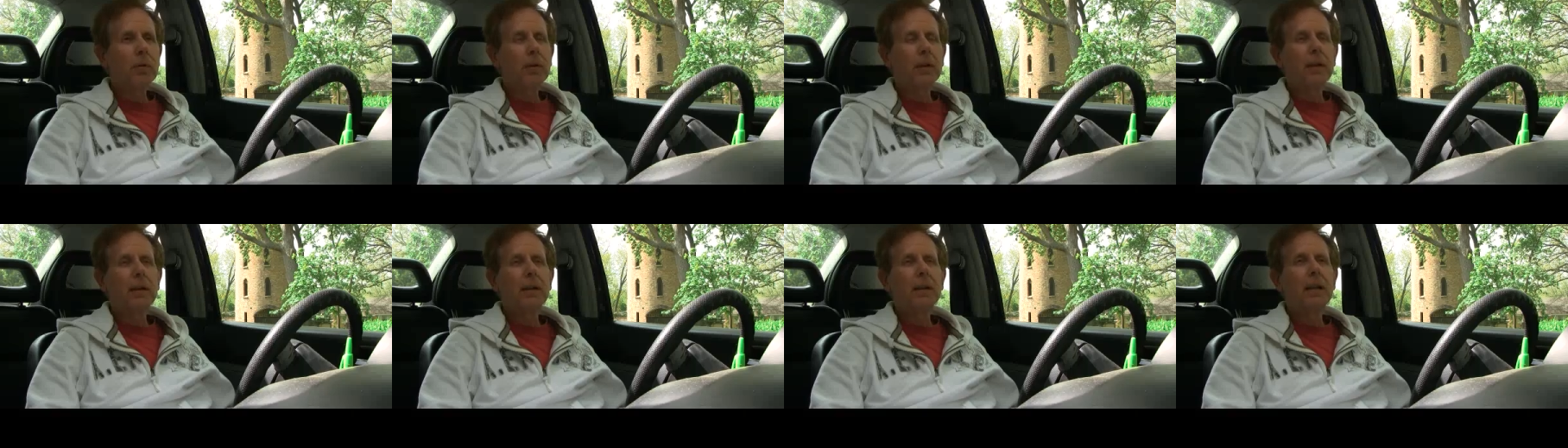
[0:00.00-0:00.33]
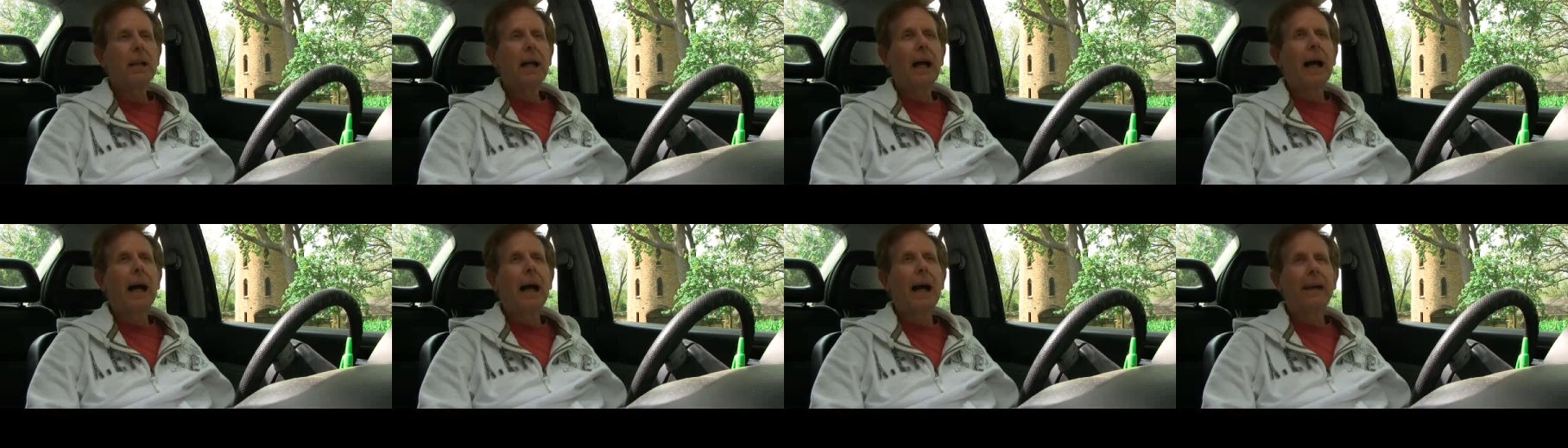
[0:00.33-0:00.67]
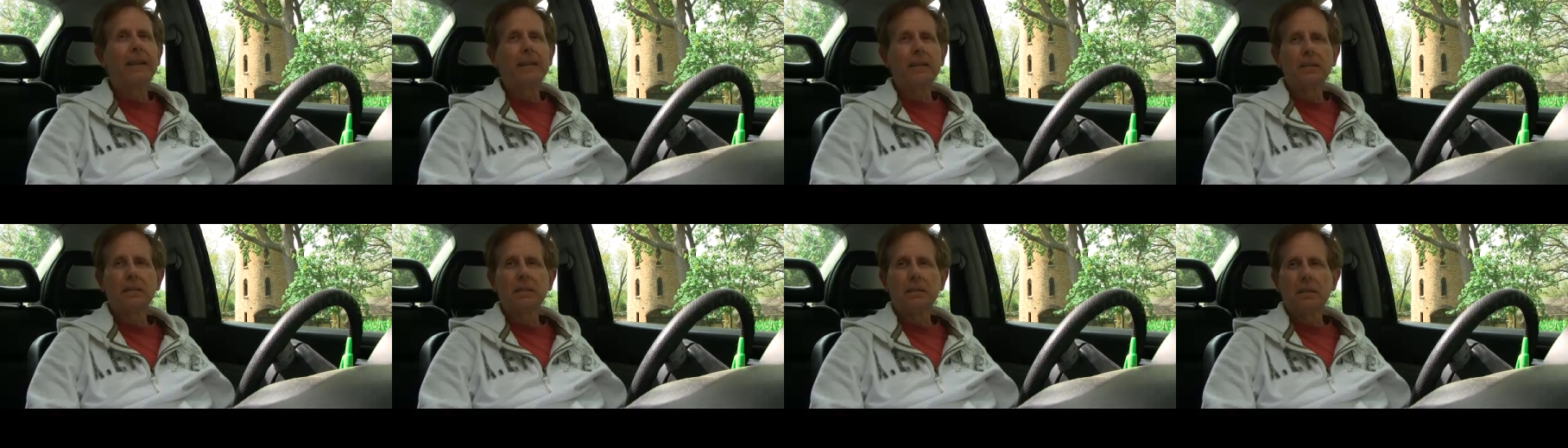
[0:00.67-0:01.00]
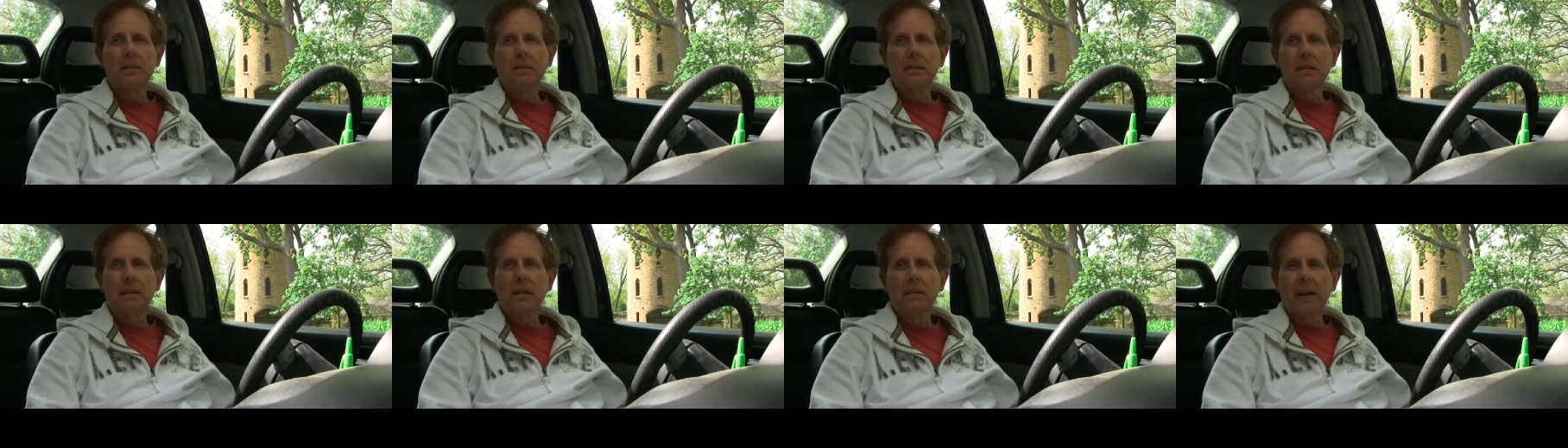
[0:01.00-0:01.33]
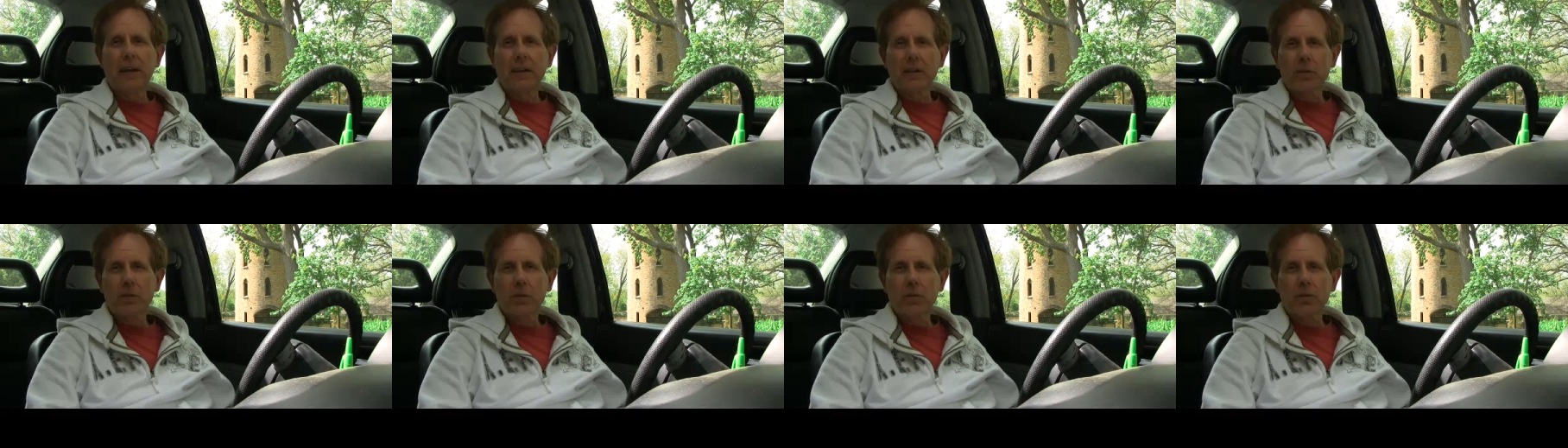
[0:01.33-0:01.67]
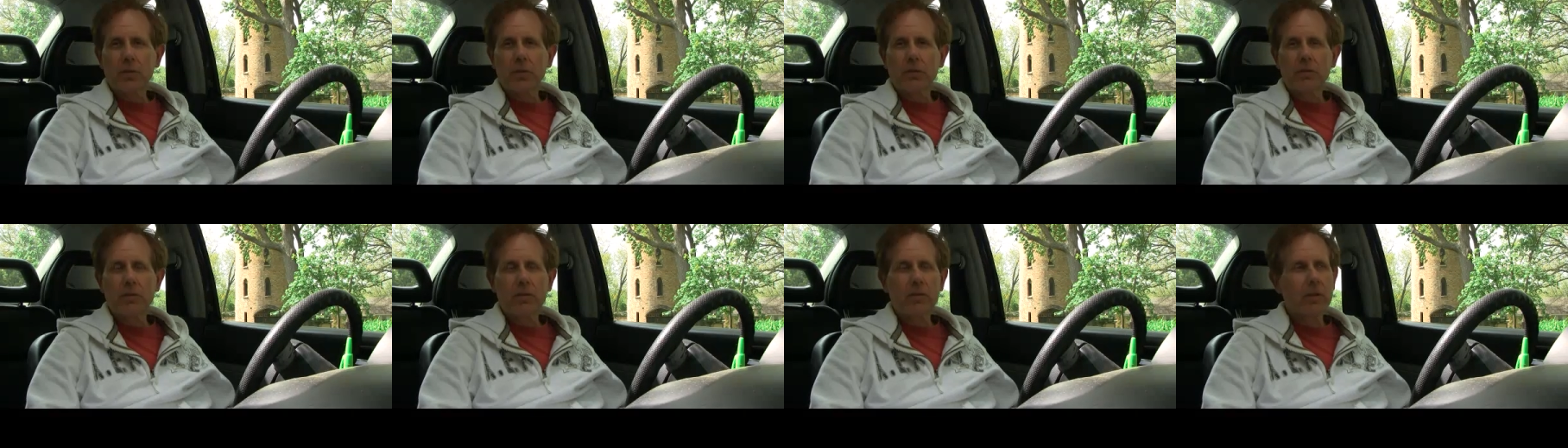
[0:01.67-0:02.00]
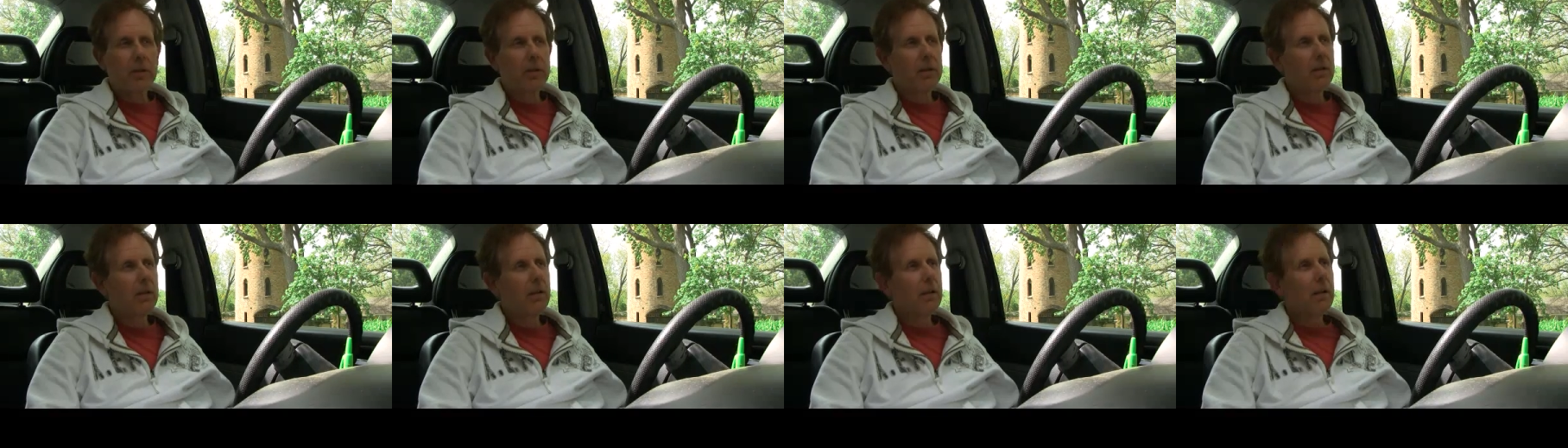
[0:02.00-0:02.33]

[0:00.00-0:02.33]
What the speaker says: with a lot of high school students